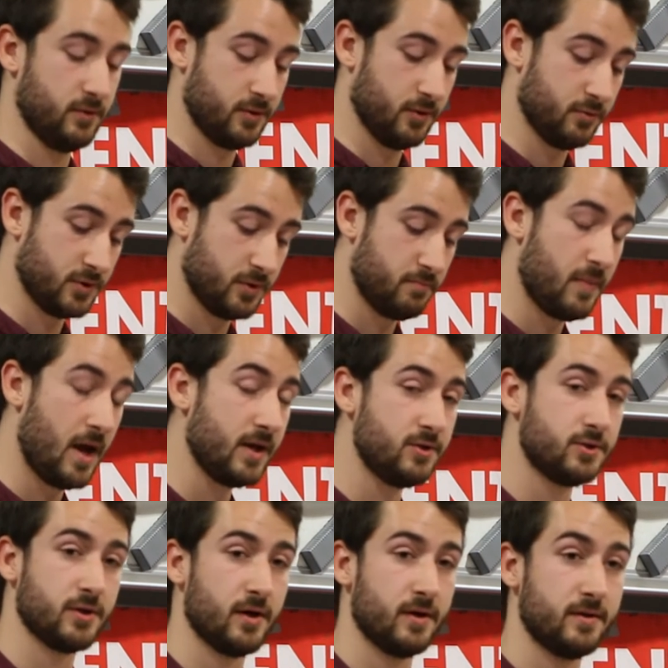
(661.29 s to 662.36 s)
So it was a
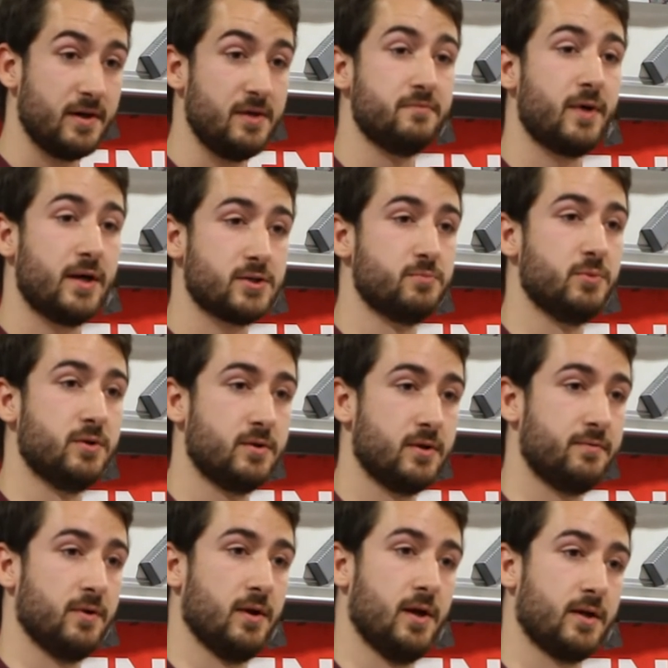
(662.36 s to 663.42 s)
major investment,
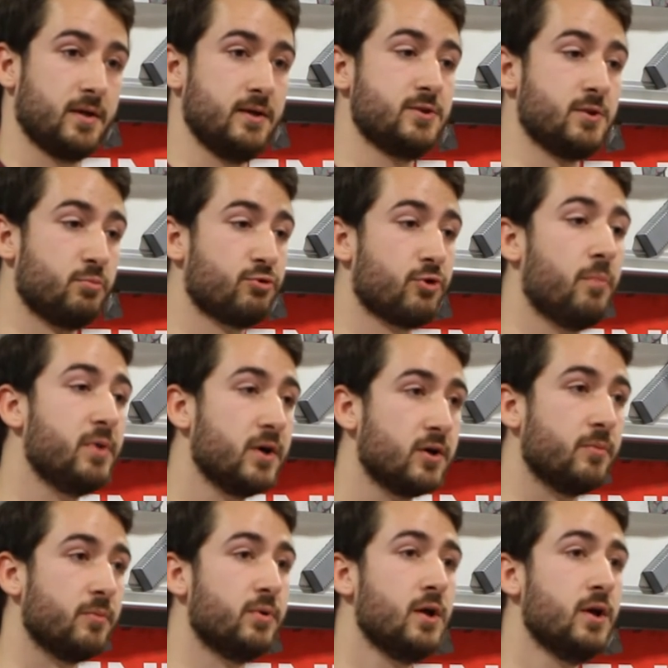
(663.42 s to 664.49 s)
if you like, into propping
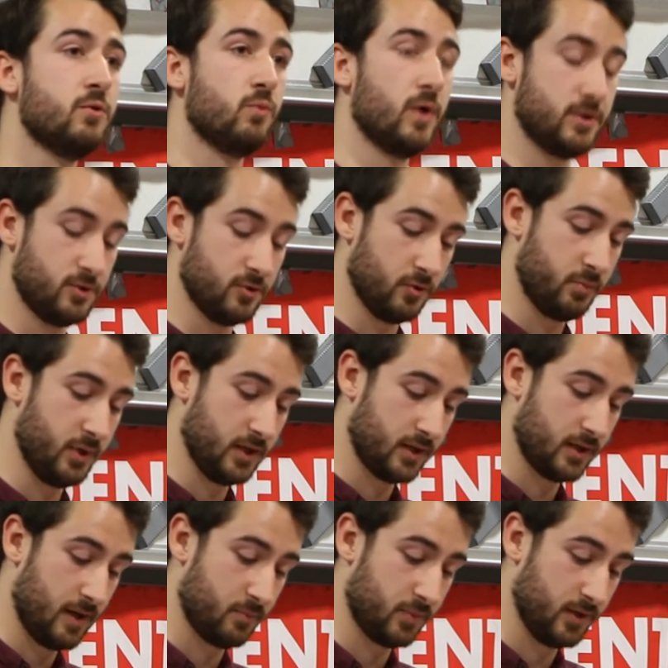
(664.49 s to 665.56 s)
up West European
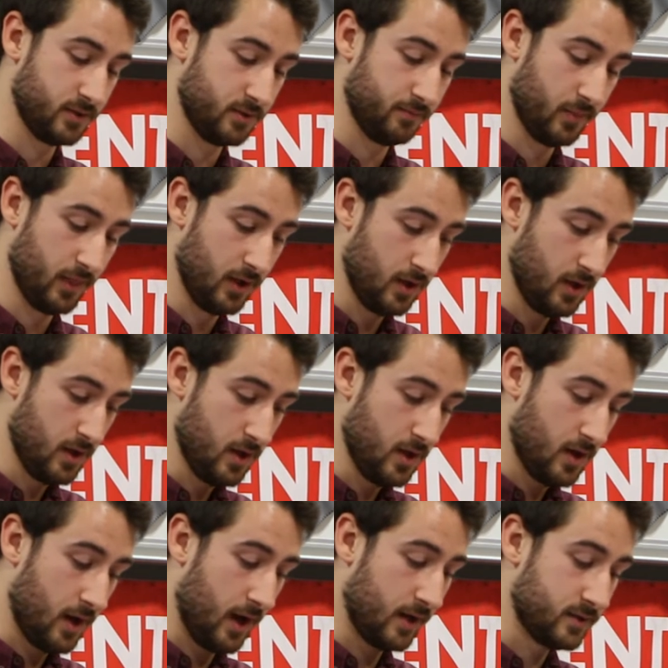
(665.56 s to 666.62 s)
capitalism.
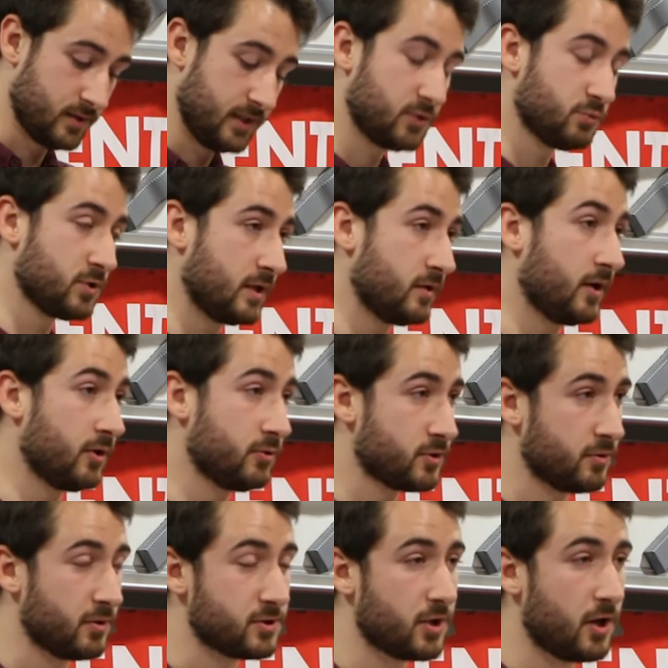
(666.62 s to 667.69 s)
And this was
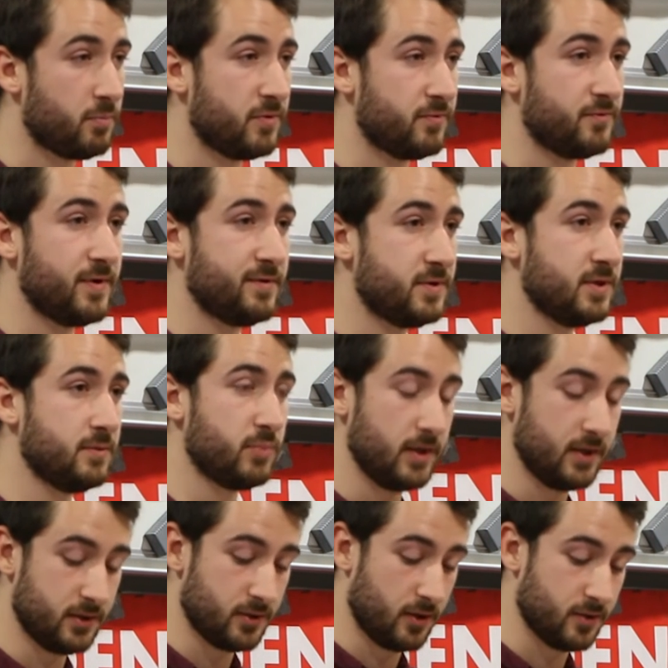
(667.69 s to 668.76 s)
also on top of the $15
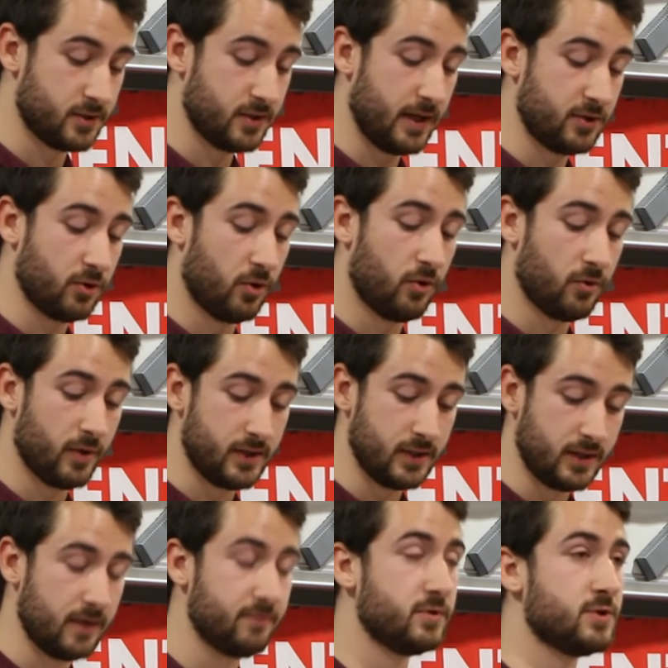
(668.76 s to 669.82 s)
billion that they'd already
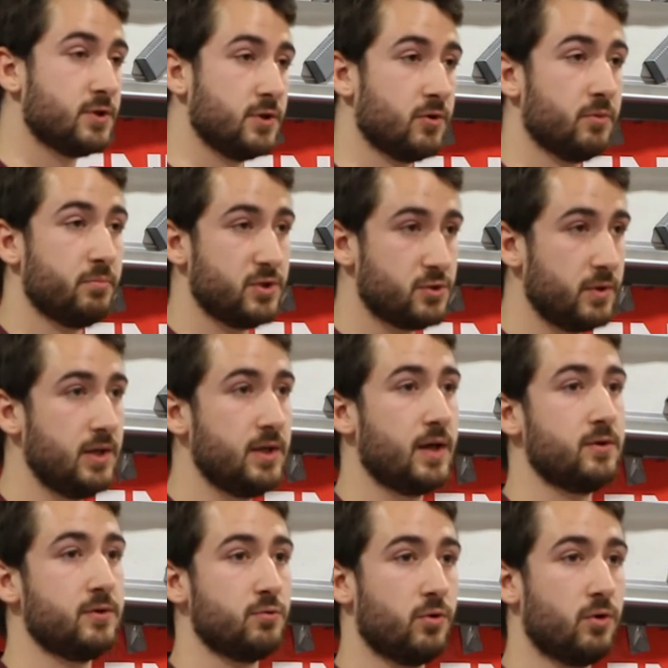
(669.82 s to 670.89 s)
given to Europe between the
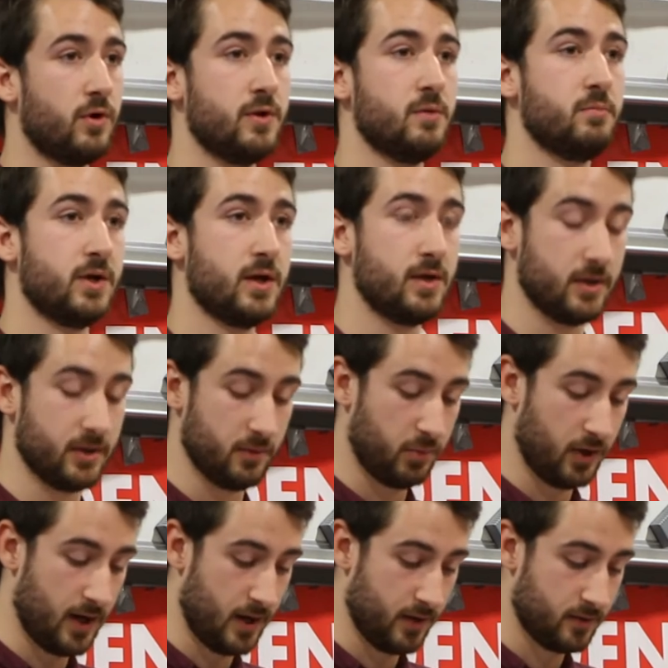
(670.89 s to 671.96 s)
end of the war and the beginning of the
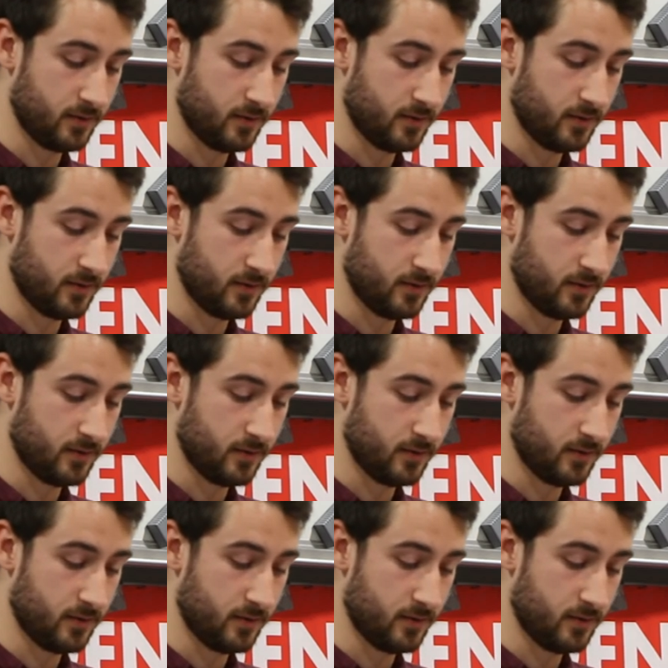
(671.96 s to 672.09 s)
plan.